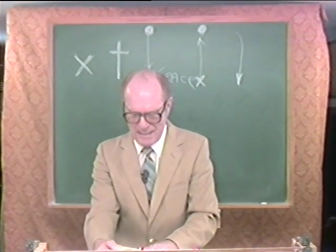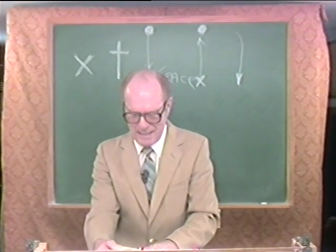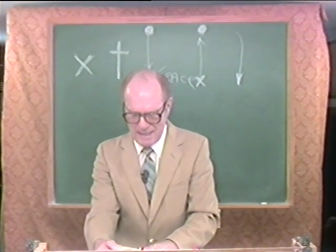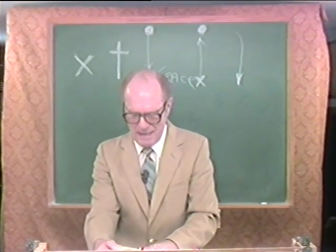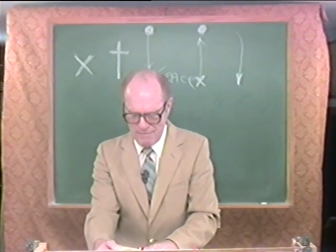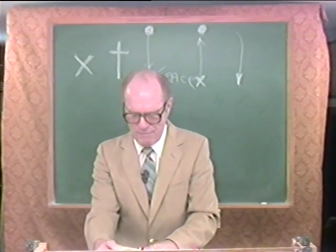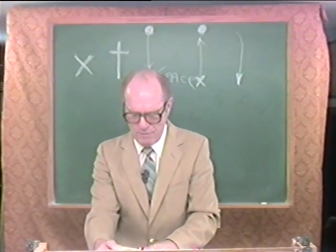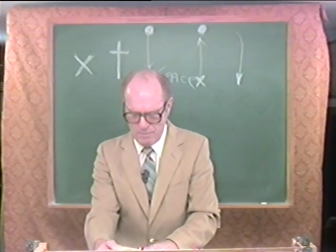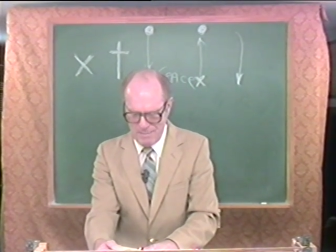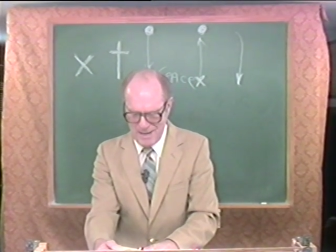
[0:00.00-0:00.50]
and
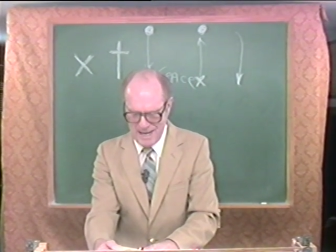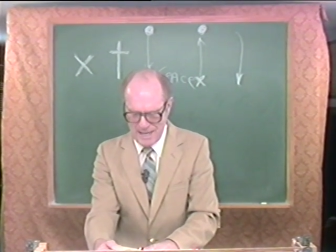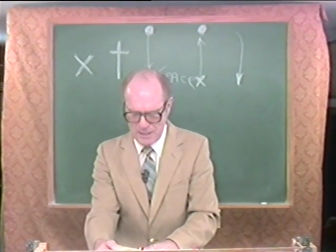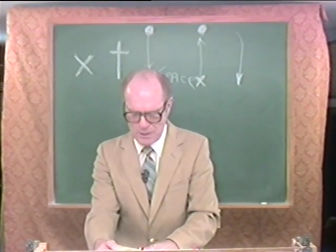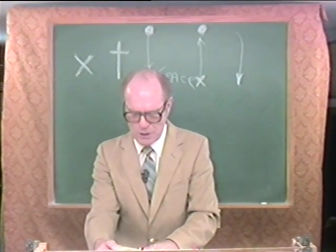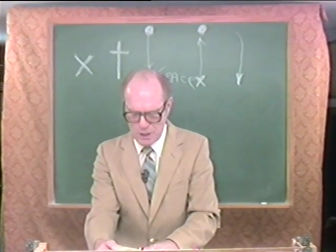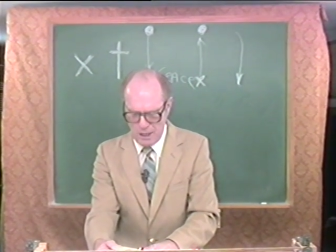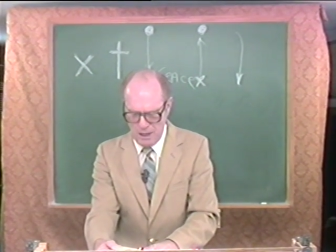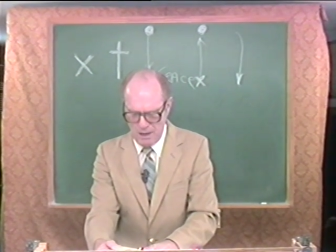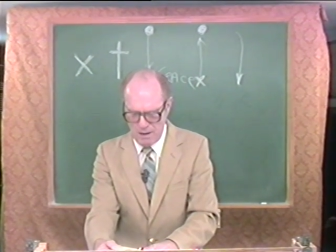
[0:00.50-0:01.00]
every
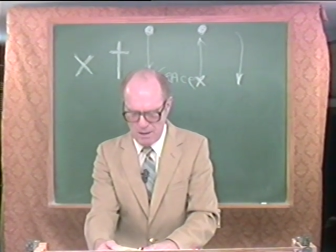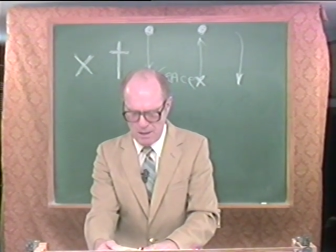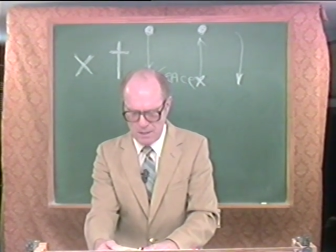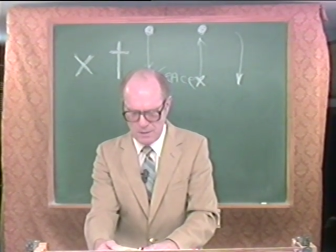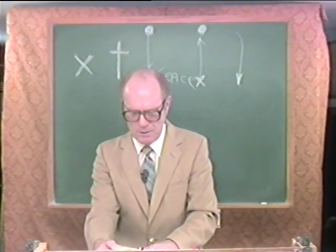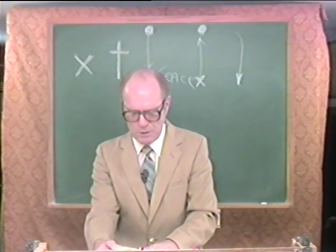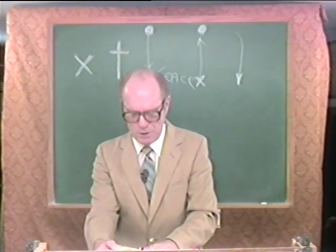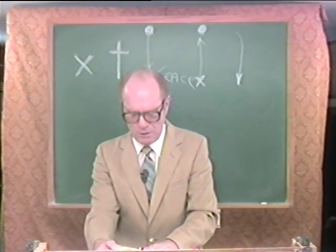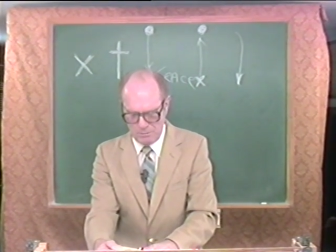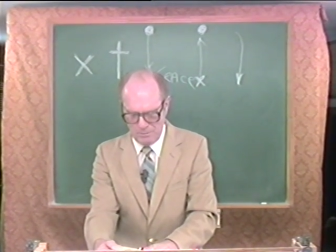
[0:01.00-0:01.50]
man's heart
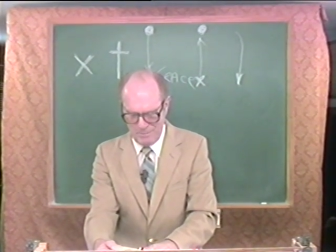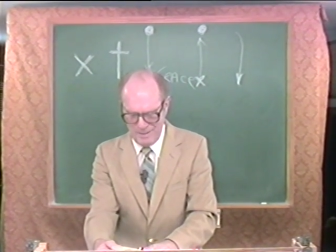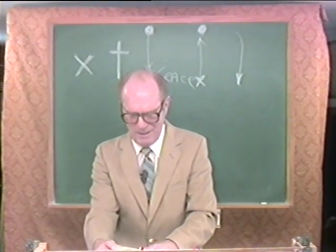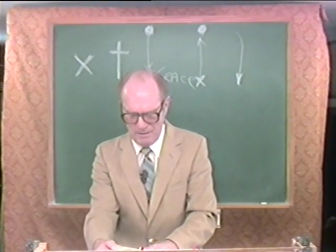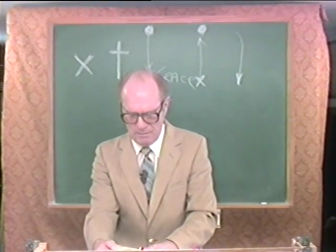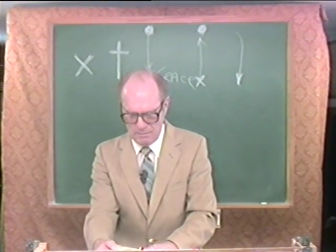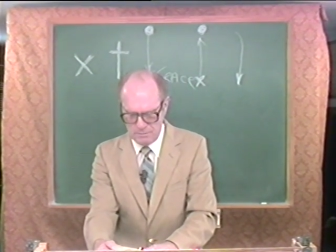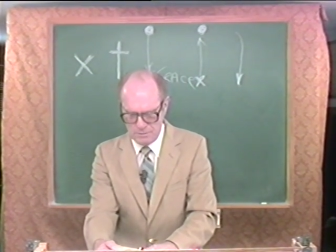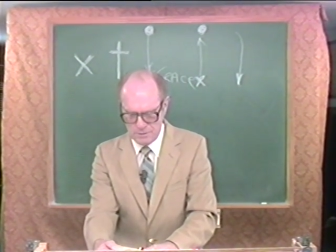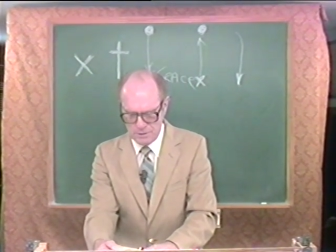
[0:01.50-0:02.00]
shall
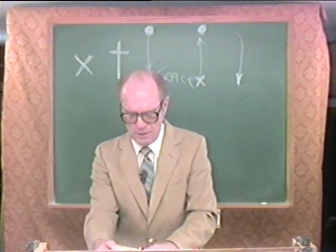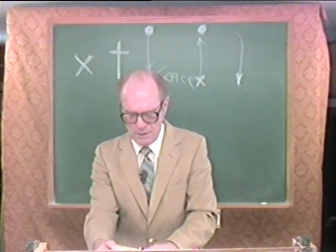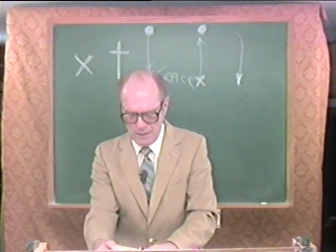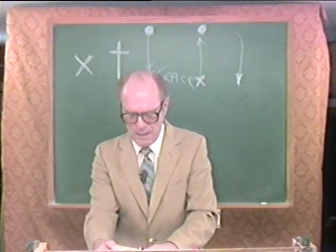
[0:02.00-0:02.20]
melt.